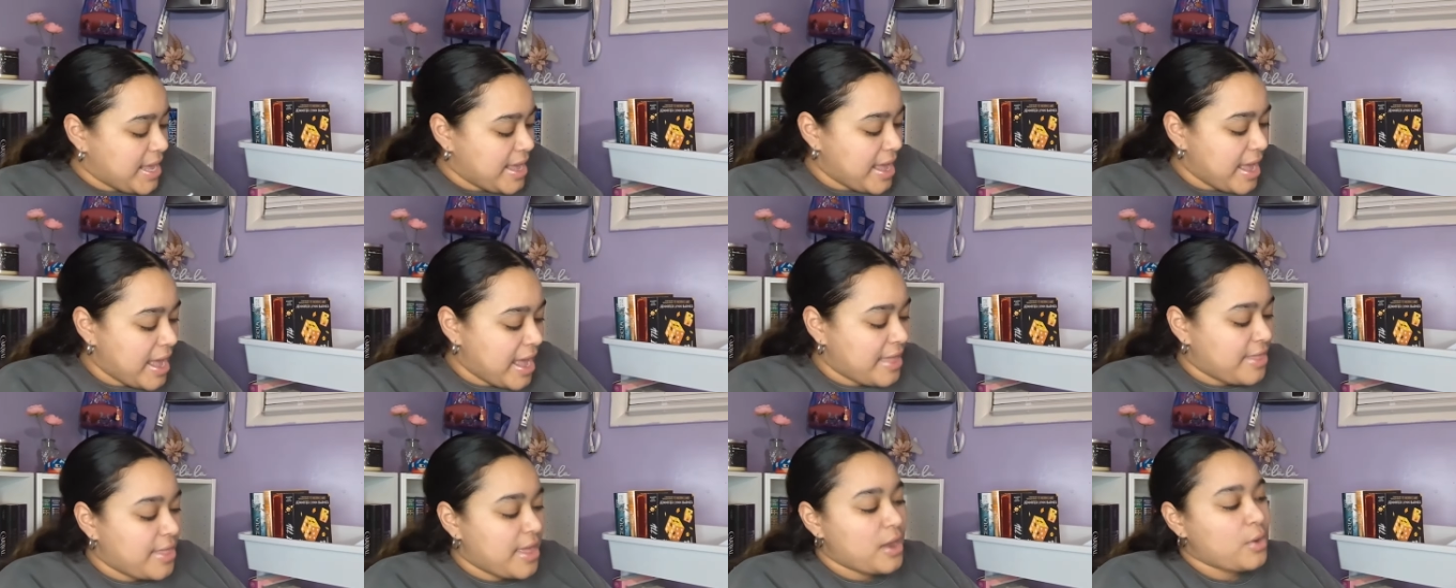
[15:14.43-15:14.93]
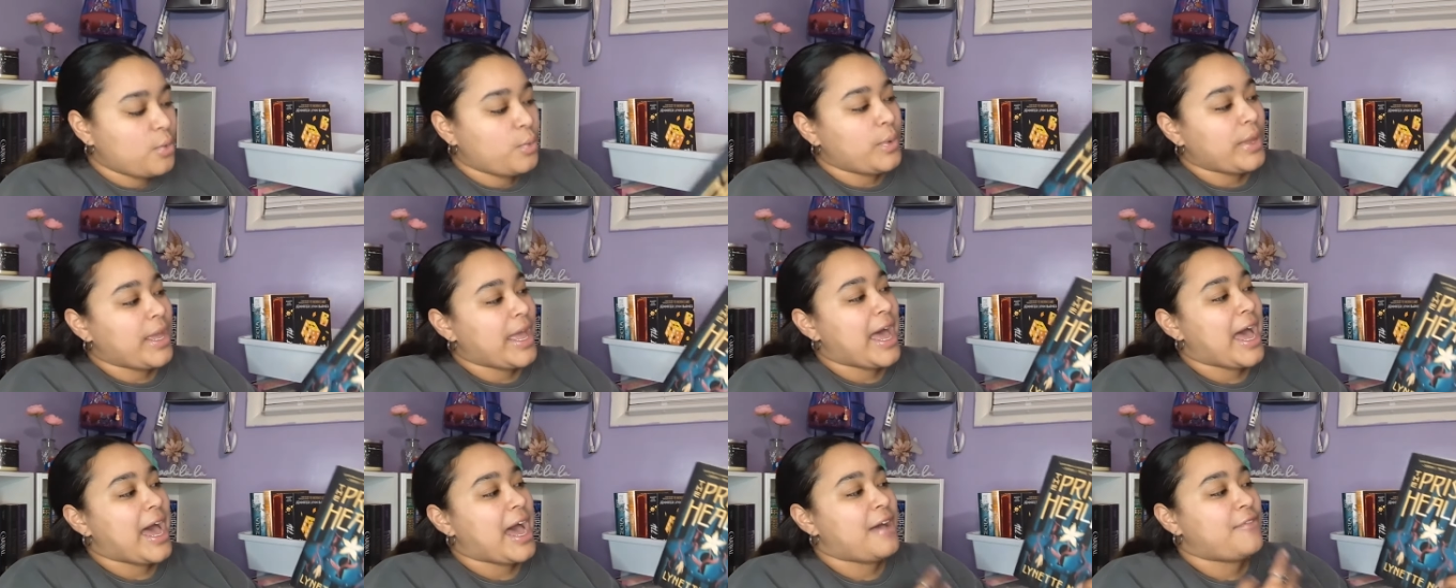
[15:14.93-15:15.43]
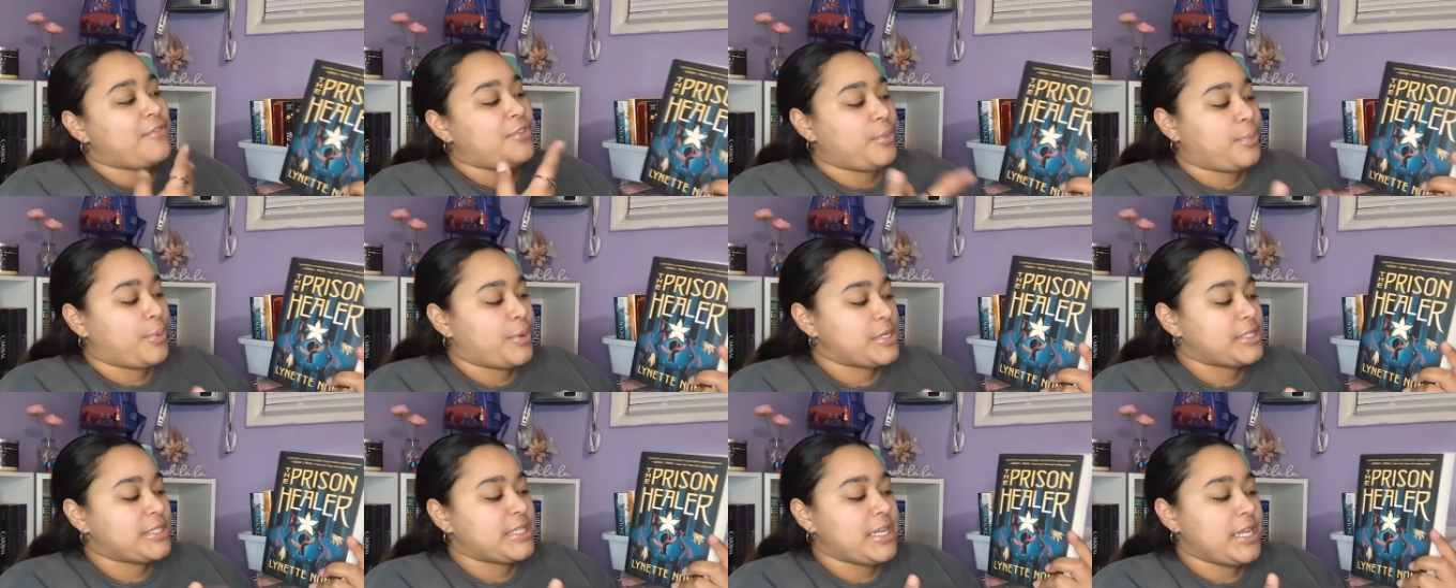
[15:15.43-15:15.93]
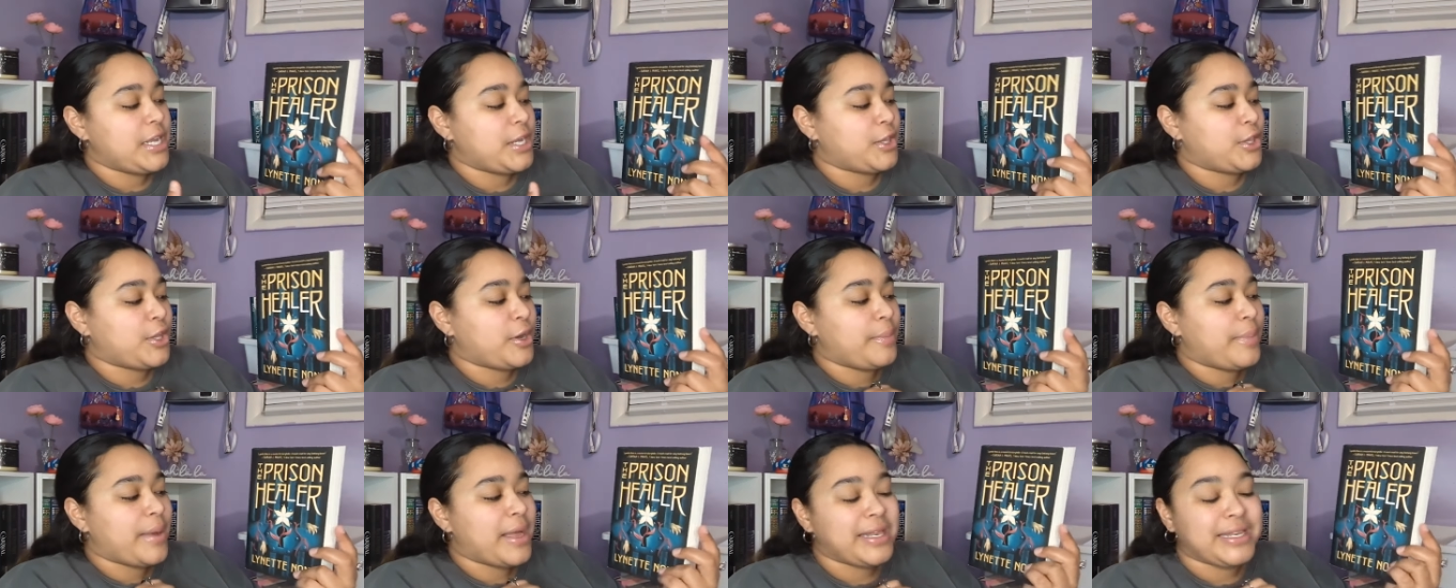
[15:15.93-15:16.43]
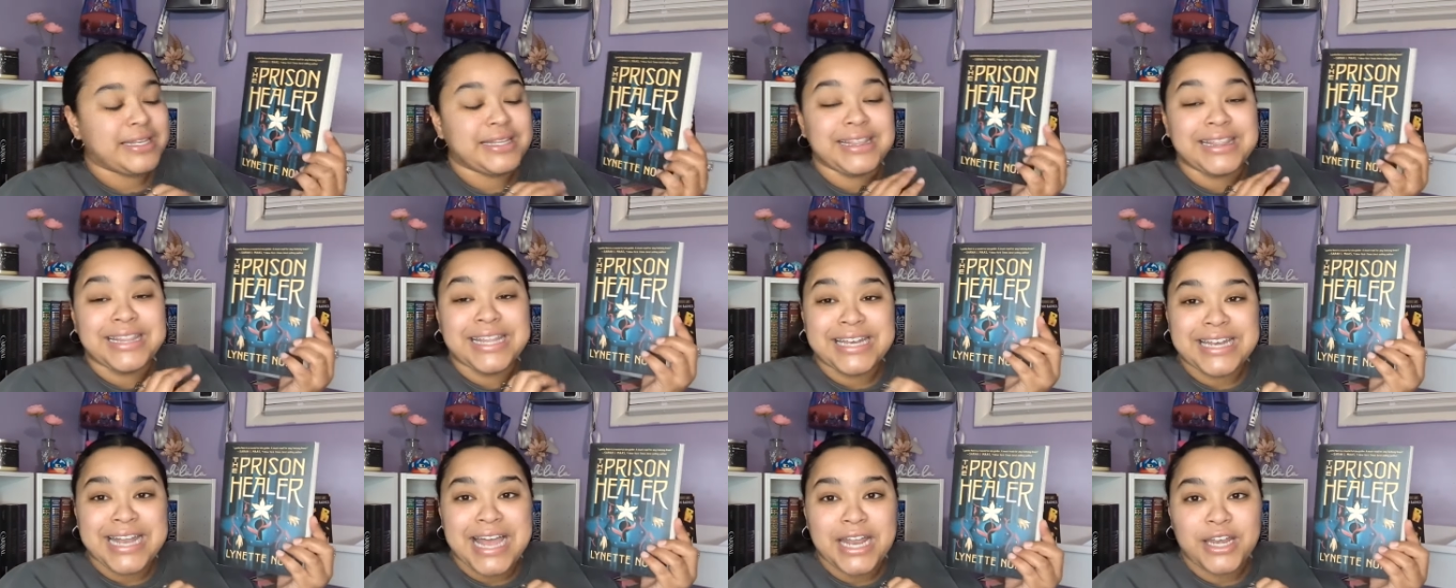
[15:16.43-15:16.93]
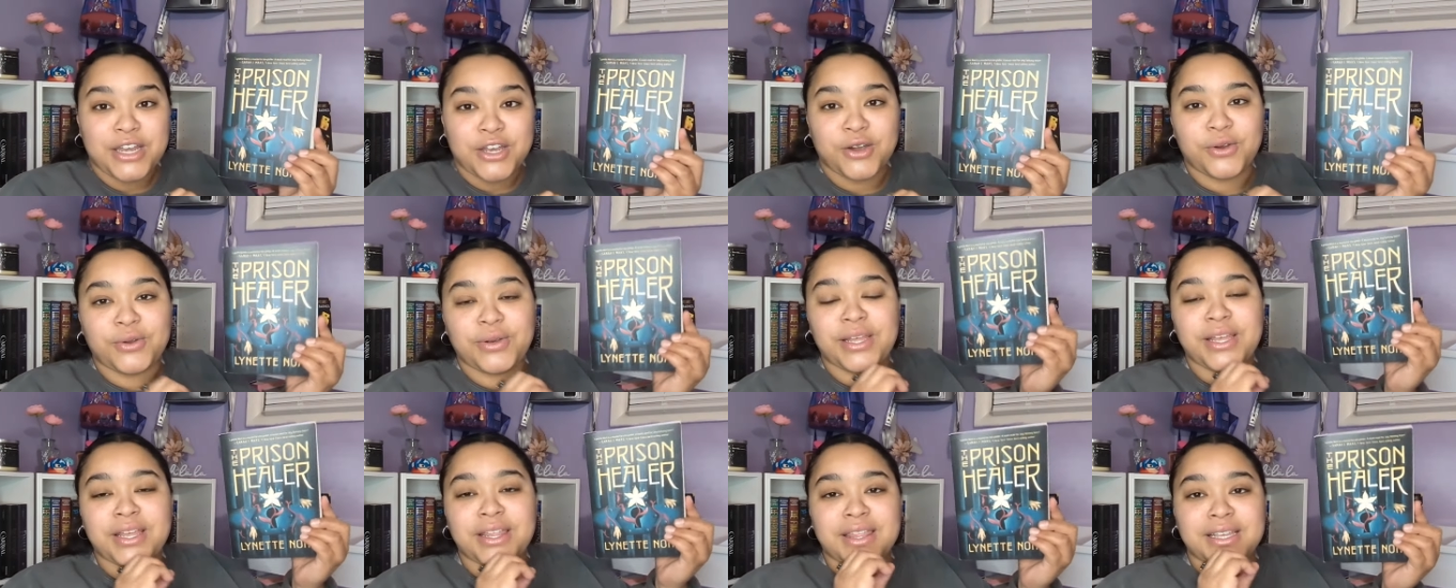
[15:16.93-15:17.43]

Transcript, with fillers: And then we have The Prison Healer by Lynette Noni.